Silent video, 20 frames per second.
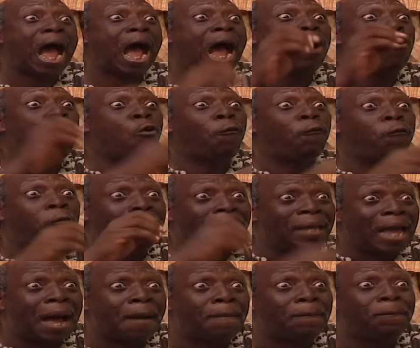I will
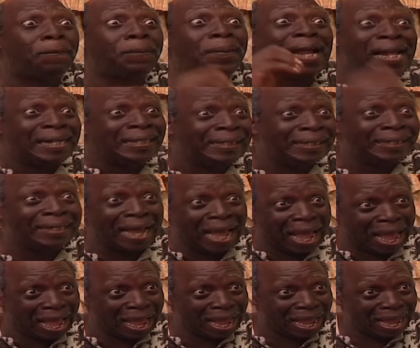be a plenty
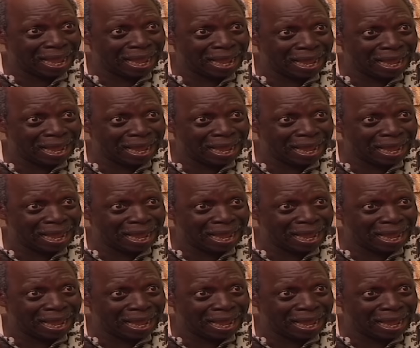there.